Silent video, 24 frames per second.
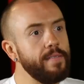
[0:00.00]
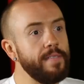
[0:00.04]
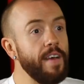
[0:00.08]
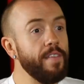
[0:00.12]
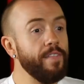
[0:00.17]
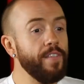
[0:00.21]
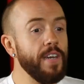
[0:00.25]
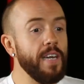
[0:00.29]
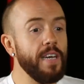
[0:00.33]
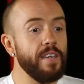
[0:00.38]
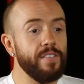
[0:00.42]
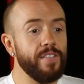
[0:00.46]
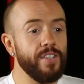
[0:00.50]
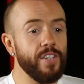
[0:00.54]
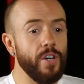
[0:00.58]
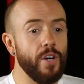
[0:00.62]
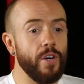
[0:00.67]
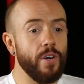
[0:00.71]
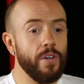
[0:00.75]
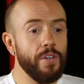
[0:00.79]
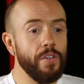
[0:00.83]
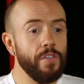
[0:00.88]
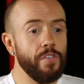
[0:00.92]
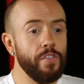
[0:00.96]
Definitely as the
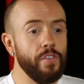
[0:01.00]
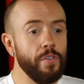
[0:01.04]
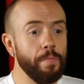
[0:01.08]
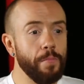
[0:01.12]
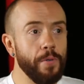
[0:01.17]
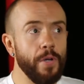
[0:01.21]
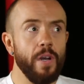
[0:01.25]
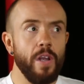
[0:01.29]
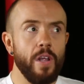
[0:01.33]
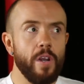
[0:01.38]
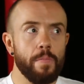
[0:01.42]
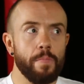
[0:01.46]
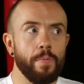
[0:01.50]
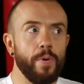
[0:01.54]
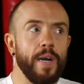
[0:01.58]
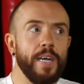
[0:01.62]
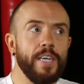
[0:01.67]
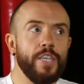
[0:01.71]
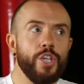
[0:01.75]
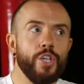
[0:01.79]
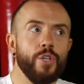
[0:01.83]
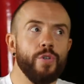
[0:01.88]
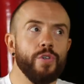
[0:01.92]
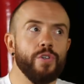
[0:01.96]
artist, you put a lot of
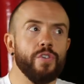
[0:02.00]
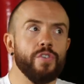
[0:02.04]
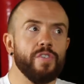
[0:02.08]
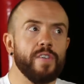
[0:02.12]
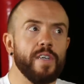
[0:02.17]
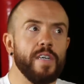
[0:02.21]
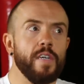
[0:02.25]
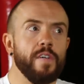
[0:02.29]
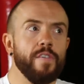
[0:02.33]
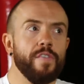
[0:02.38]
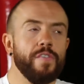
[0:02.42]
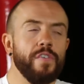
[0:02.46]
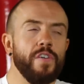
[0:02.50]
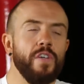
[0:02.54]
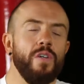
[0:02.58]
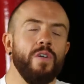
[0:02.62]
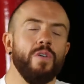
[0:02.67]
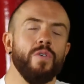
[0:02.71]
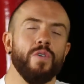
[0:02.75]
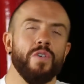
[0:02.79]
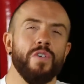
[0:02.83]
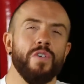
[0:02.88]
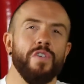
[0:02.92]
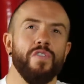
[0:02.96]
pressure on yourself, you
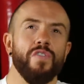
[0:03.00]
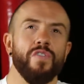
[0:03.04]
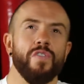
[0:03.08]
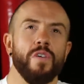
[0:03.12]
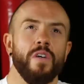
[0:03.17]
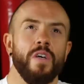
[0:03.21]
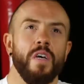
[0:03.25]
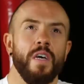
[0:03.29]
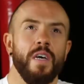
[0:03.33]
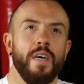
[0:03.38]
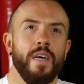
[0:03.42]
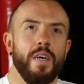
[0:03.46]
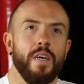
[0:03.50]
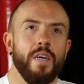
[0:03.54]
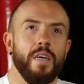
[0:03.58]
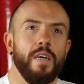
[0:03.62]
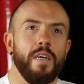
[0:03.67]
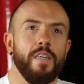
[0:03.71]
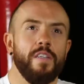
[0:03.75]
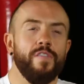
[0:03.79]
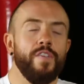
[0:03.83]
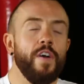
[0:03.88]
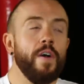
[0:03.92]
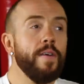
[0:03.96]
know, because
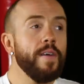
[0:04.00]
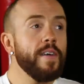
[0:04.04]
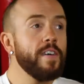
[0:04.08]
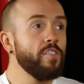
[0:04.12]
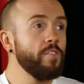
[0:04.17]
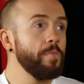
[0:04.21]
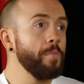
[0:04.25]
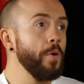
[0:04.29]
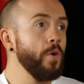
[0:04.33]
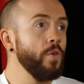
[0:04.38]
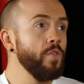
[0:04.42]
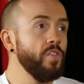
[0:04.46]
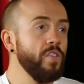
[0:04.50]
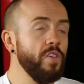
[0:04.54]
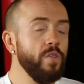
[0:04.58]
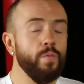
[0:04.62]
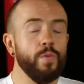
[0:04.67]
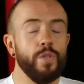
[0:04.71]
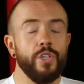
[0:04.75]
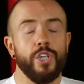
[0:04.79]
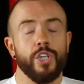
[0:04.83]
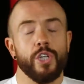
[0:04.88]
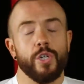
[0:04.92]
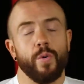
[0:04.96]
it's very exposing
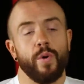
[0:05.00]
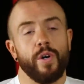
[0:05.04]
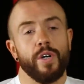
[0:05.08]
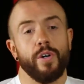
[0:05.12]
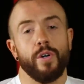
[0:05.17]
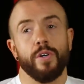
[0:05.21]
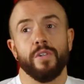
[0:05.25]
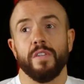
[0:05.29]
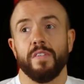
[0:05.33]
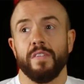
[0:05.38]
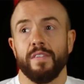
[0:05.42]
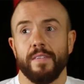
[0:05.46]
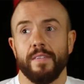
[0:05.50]
when you go out on